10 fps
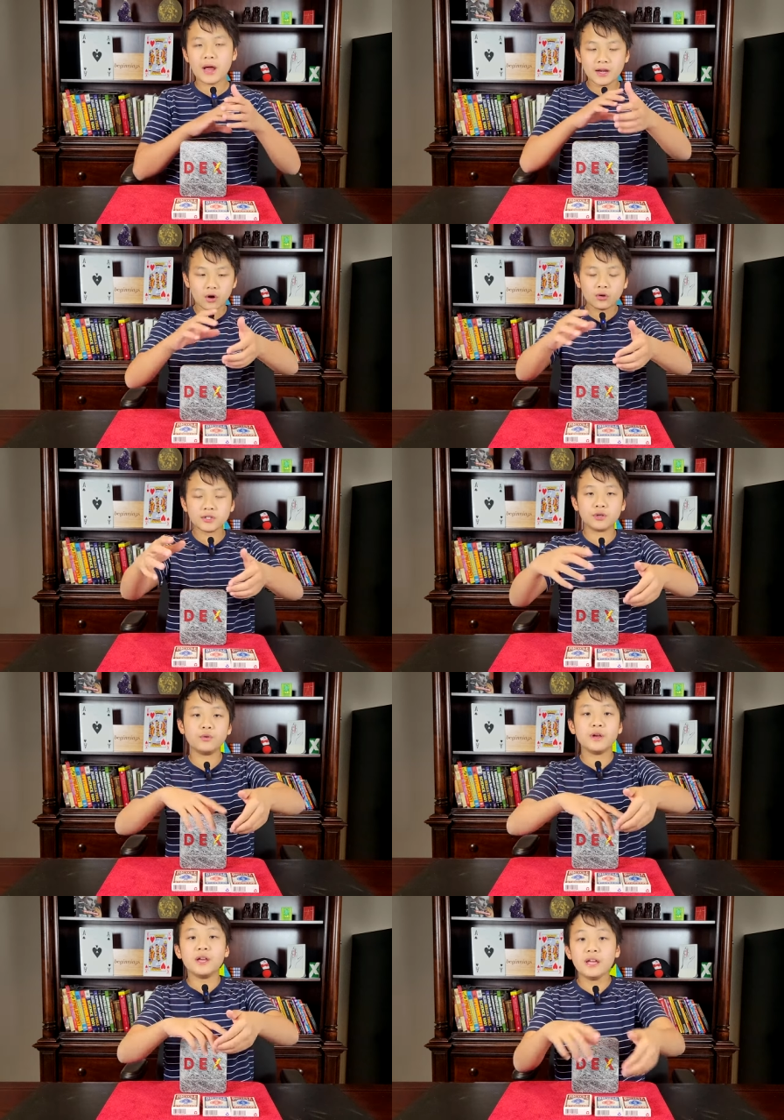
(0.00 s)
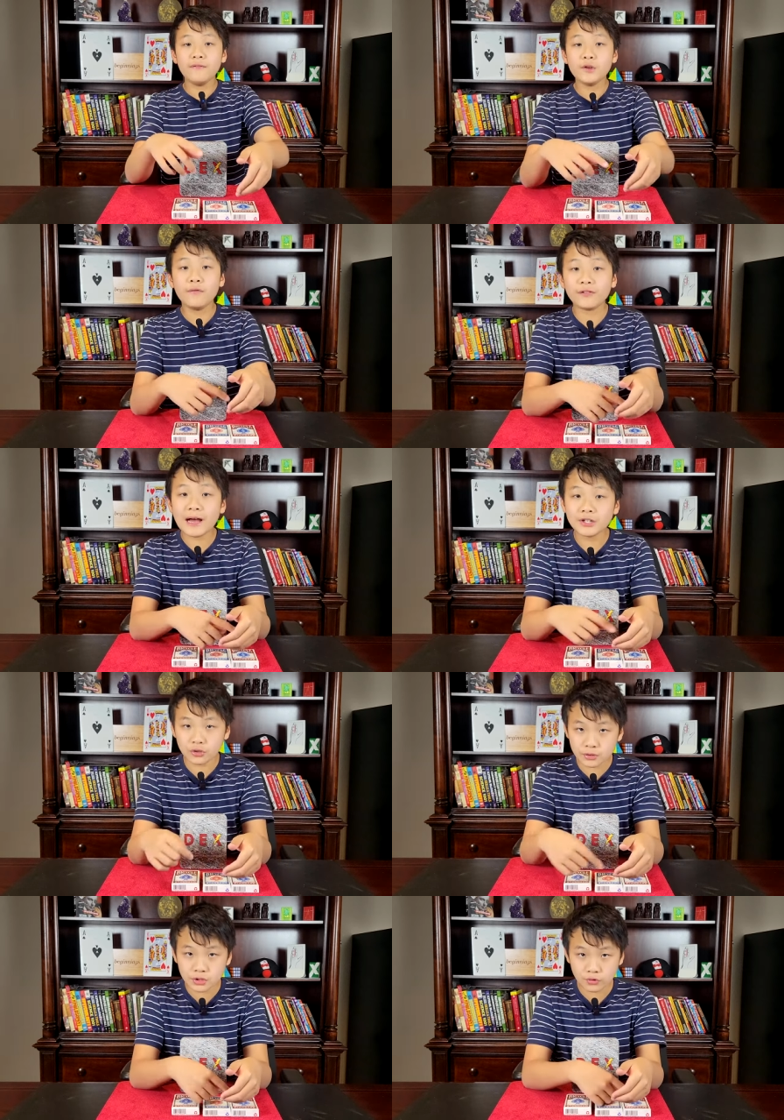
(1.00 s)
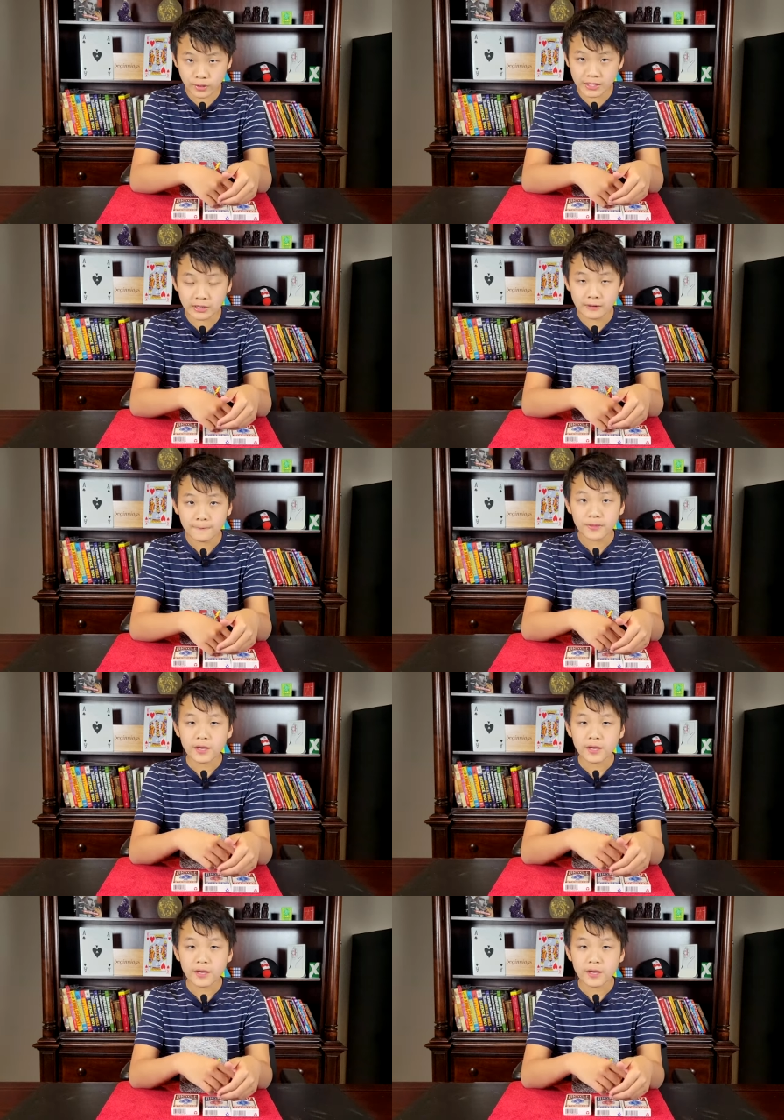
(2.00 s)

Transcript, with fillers: And also, if you flash on screen,